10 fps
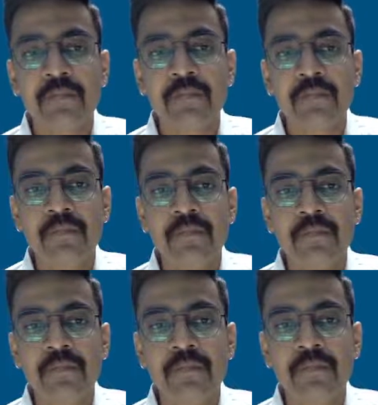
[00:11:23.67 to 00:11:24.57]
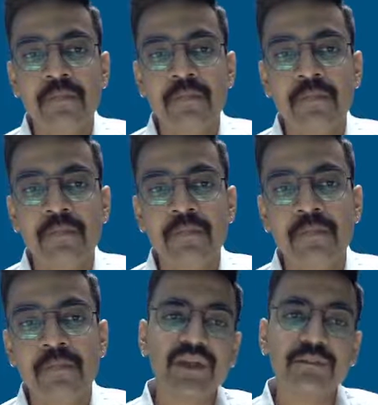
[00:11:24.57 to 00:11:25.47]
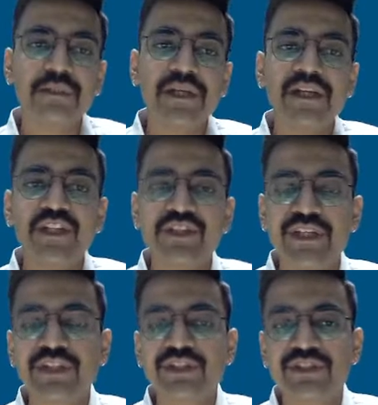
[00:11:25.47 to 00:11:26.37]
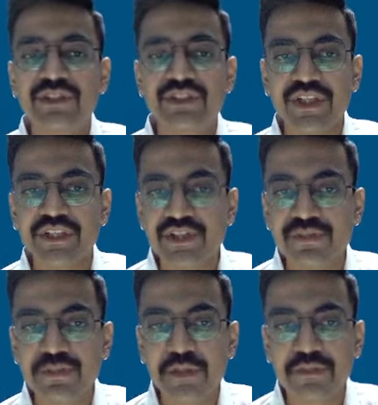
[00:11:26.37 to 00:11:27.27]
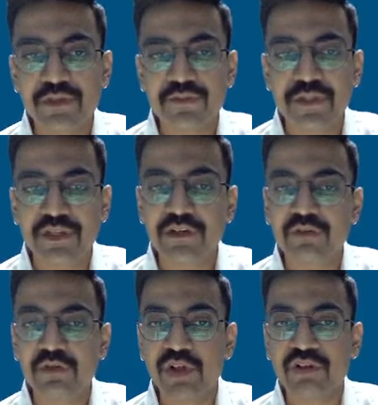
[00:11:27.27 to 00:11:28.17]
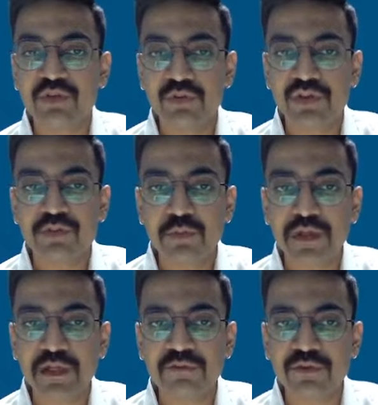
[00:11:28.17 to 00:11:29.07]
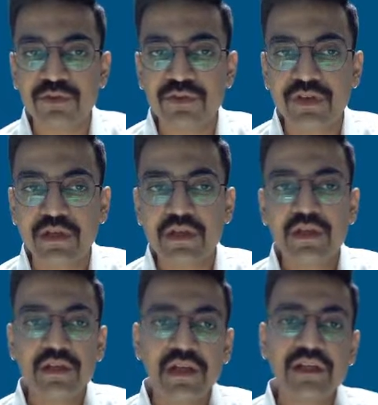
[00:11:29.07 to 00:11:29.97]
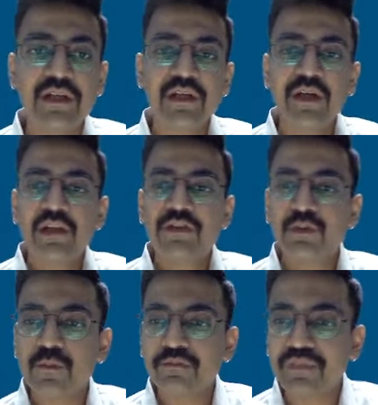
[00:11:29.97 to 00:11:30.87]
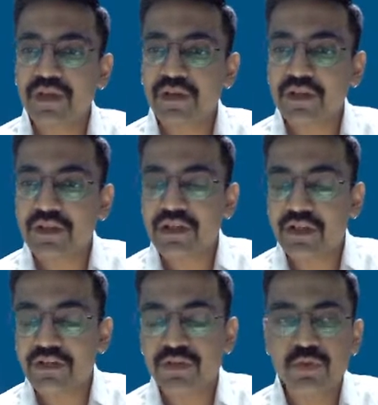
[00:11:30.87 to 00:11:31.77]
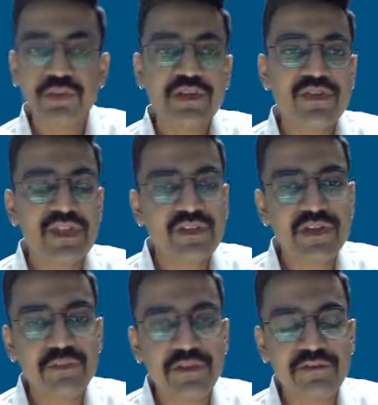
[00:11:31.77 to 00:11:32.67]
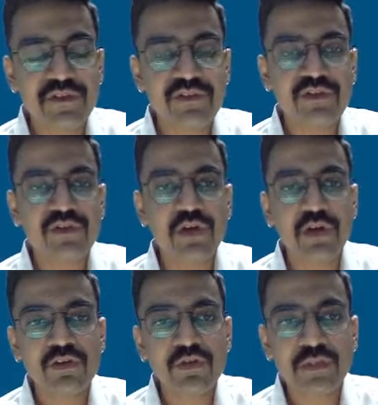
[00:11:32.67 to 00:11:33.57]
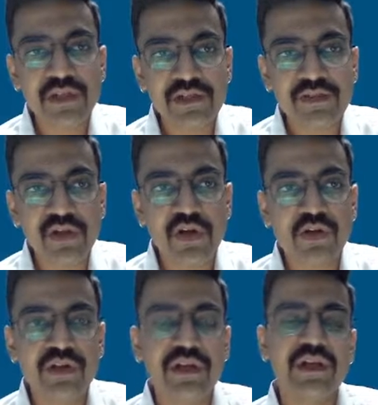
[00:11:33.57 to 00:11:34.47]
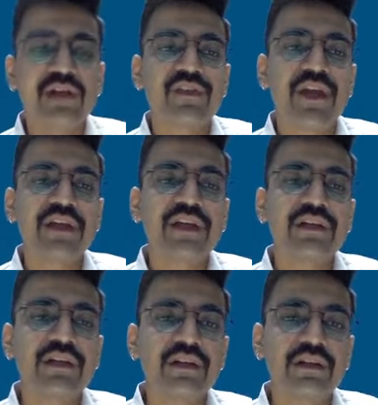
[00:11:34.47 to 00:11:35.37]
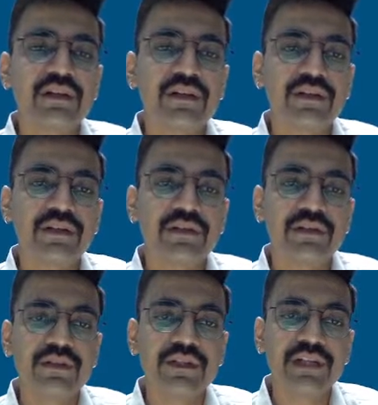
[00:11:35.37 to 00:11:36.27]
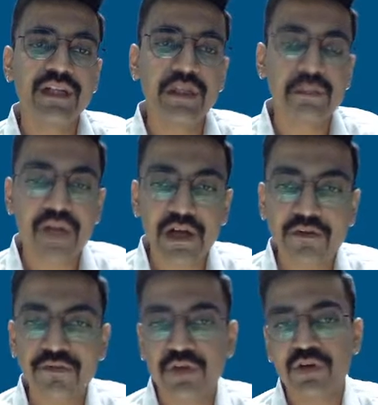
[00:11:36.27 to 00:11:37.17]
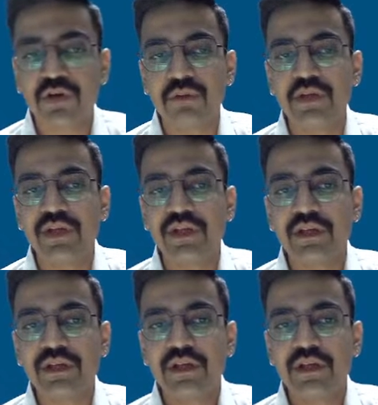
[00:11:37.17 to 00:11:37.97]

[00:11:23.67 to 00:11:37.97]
innovating features, right, which completely changes my perspective towards mobile phones, right? So the consumer's taste and preferences also matters a lot in deciding the demand for a commodity.